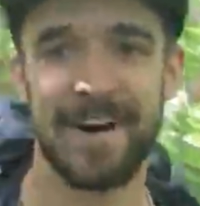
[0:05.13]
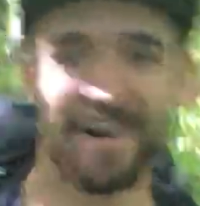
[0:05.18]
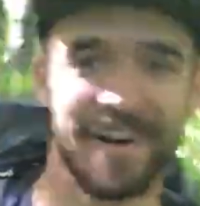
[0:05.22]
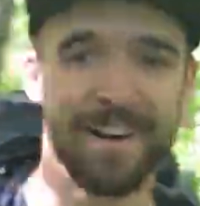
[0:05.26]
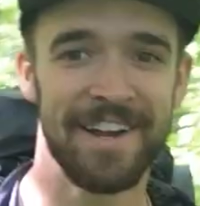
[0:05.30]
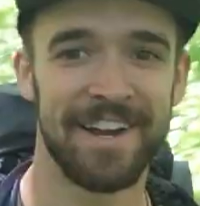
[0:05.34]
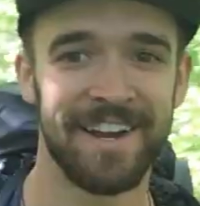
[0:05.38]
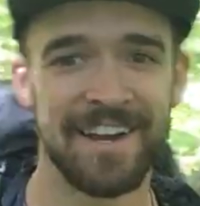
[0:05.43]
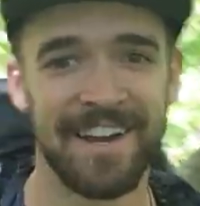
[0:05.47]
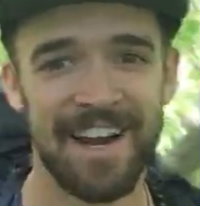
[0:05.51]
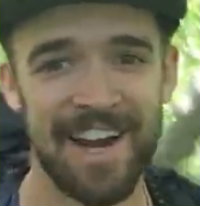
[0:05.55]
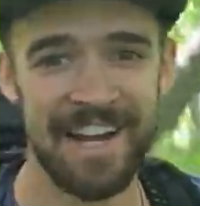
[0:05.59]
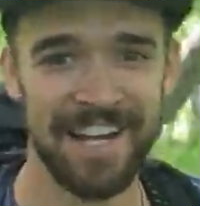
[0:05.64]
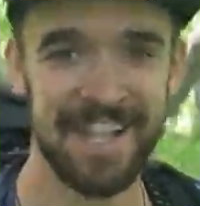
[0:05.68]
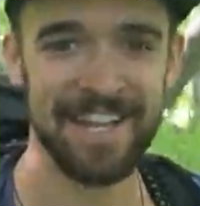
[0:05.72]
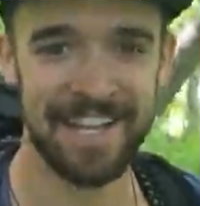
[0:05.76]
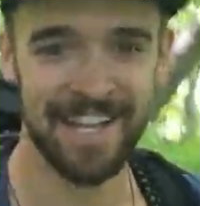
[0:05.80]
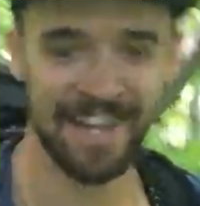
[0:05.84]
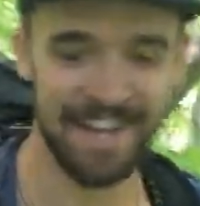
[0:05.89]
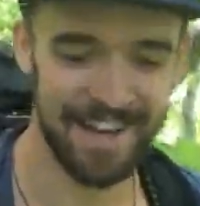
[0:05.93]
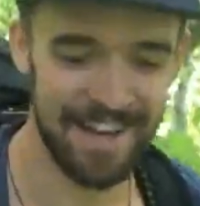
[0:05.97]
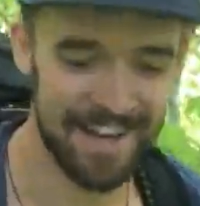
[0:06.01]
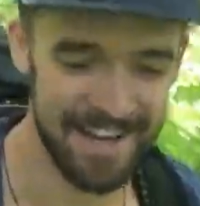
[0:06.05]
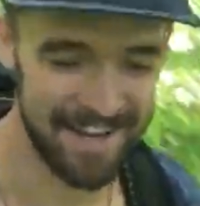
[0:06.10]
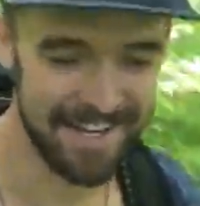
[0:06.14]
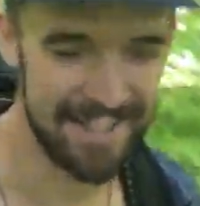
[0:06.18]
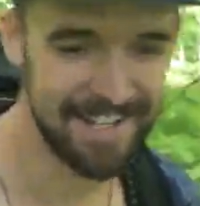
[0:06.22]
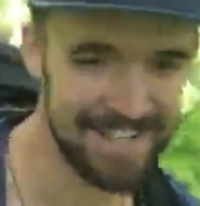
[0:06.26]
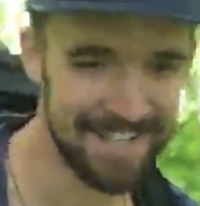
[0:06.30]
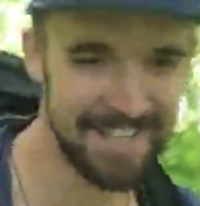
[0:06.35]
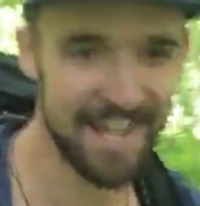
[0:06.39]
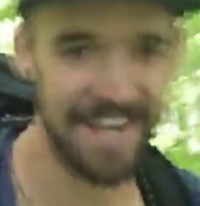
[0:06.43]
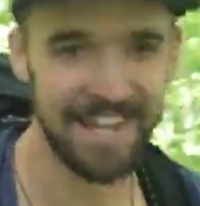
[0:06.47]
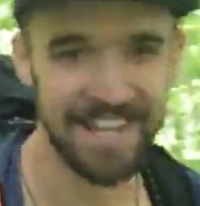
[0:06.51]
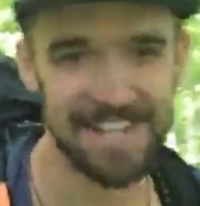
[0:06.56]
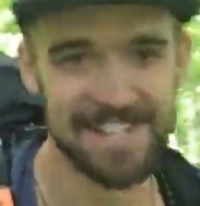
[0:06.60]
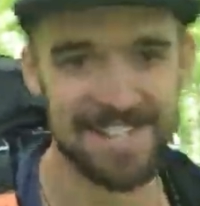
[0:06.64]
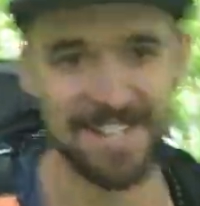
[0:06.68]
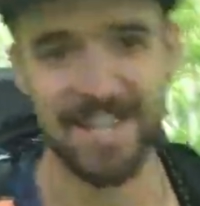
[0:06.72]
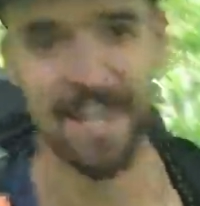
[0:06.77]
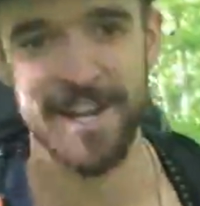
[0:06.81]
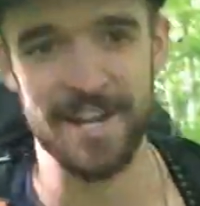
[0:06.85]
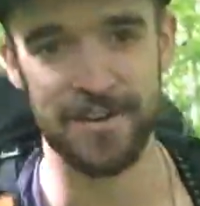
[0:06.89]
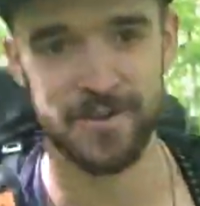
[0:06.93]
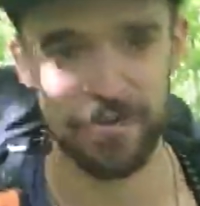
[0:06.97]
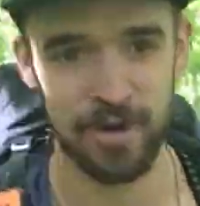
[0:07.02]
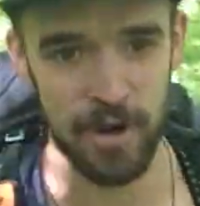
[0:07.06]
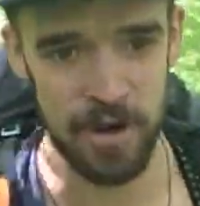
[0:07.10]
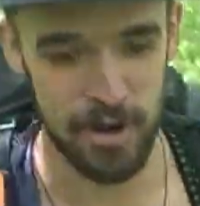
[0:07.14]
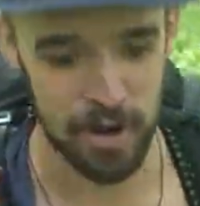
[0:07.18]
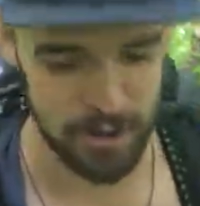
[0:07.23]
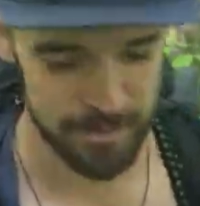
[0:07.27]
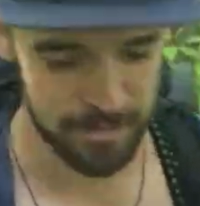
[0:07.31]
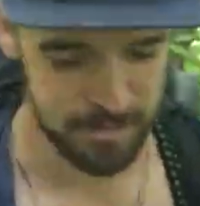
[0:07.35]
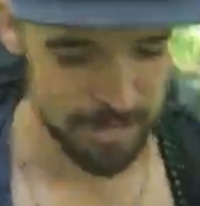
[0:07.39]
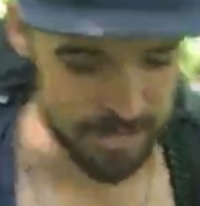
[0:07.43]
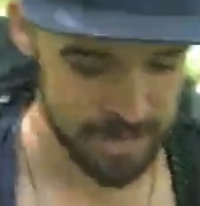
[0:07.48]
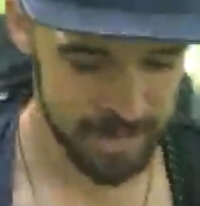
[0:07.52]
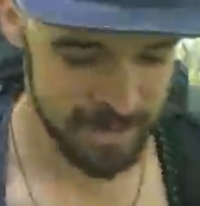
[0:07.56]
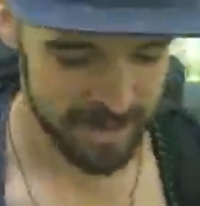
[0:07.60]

out here hiking into Kelly Stand Road.